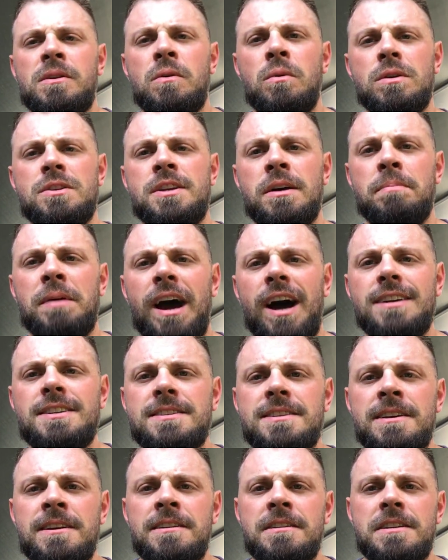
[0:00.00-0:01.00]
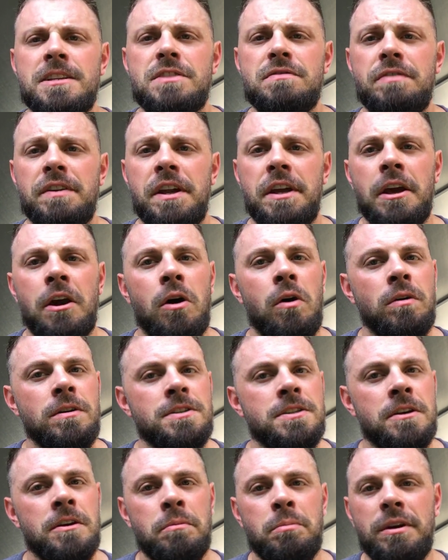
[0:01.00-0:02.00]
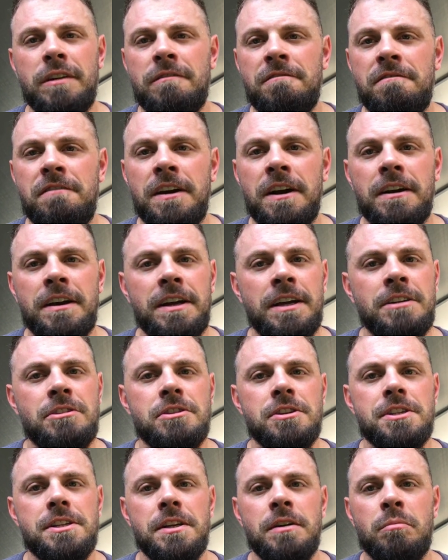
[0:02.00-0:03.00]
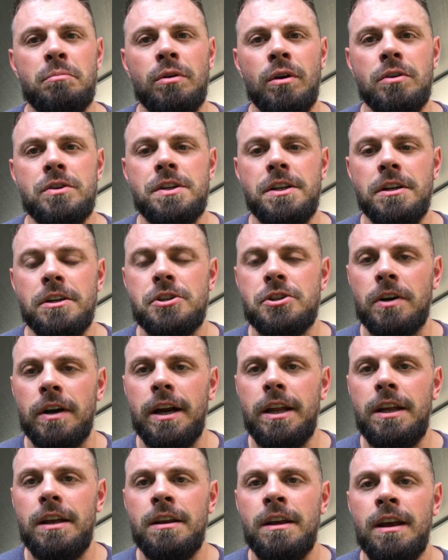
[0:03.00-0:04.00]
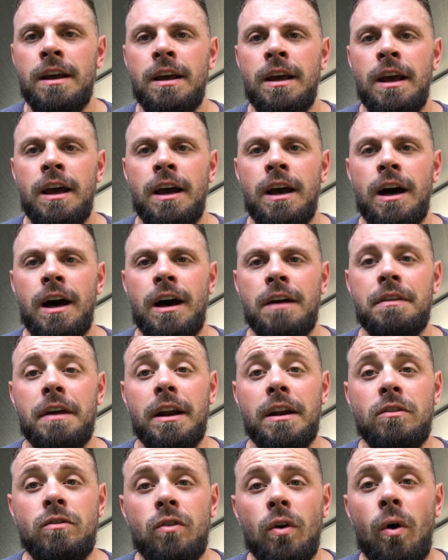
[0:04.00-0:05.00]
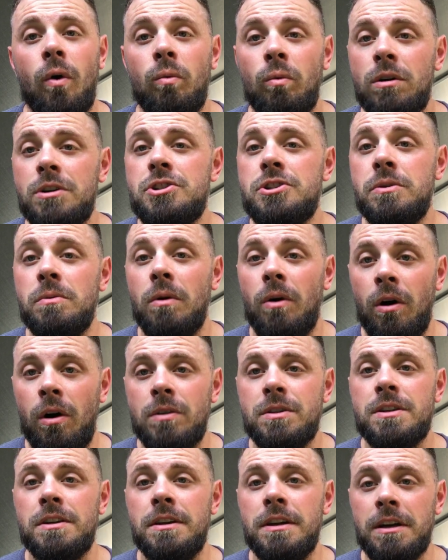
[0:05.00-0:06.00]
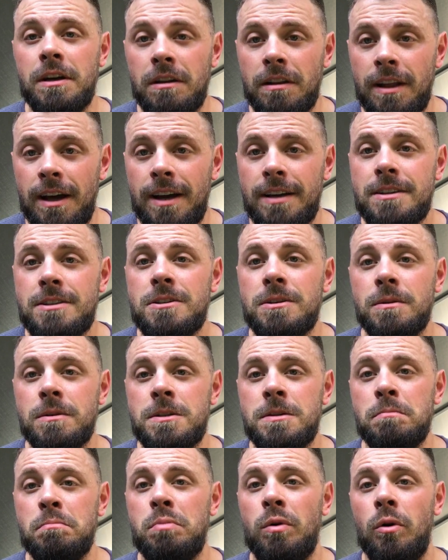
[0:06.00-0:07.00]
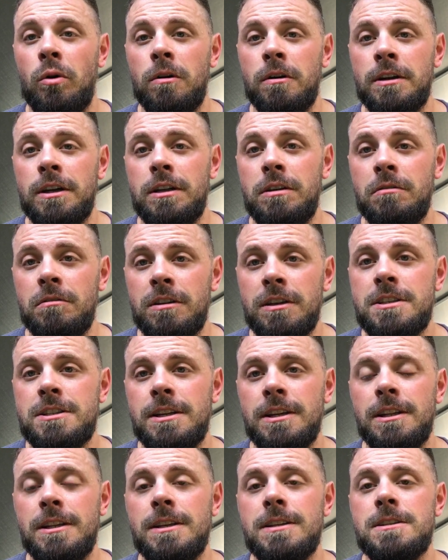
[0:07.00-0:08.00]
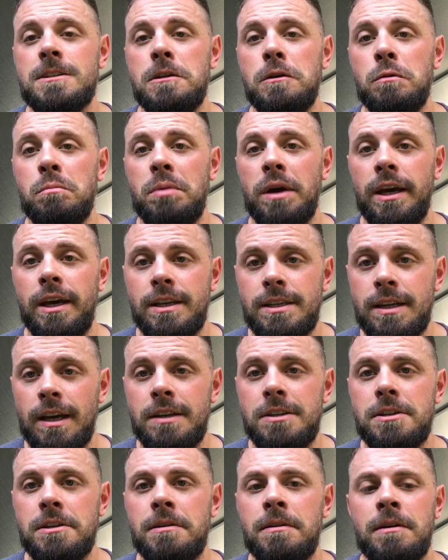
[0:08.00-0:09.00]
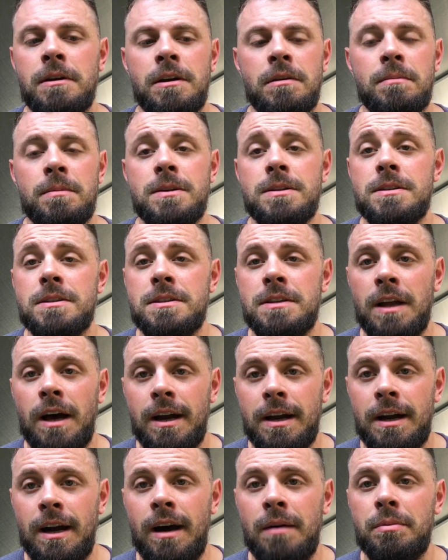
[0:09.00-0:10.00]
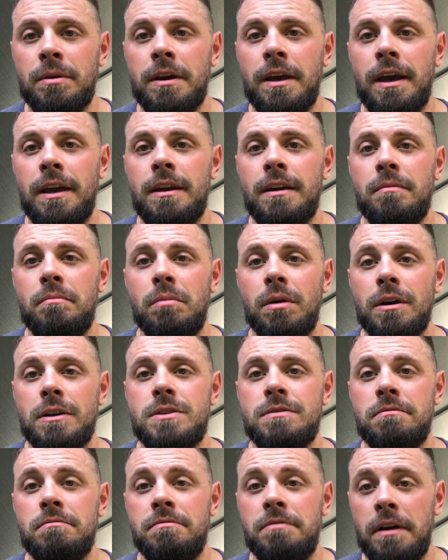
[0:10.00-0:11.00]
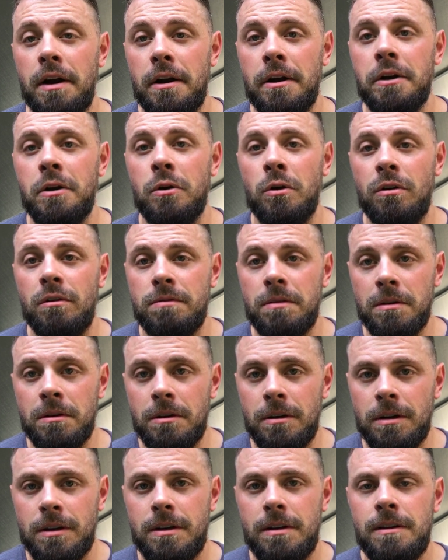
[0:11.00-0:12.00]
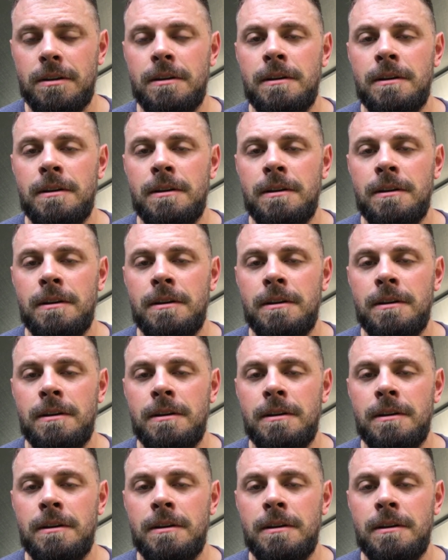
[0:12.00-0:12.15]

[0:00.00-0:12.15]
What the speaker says: What's up, guys? This video is going to be a very interesting approach to your training that I don't want you all to neglect. So it's important that you listen to this and you pay attention, because it's not complicated, but it's very overlooked.